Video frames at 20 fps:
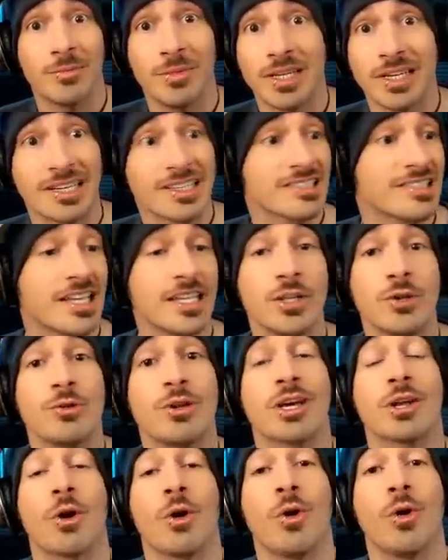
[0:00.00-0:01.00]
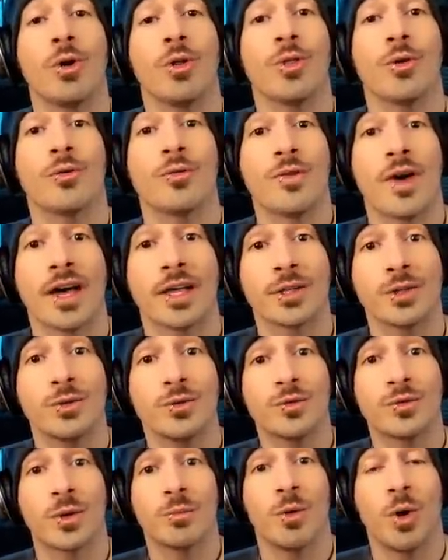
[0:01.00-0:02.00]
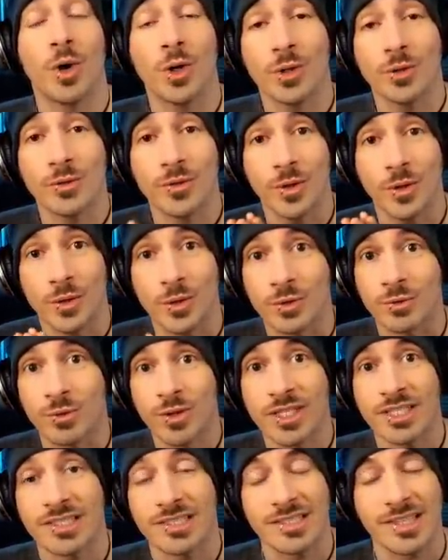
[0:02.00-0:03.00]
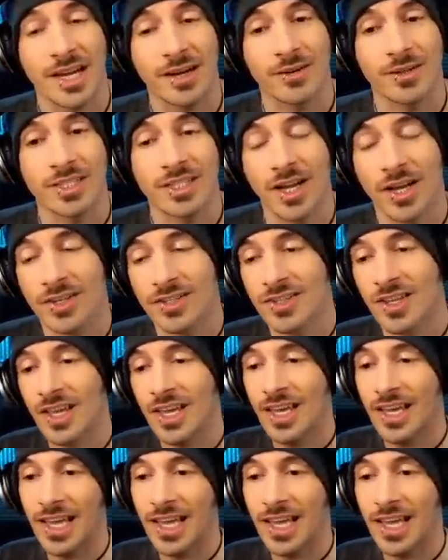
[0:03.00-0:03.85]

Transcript: because then you get all the value from all of those freezes Tyron does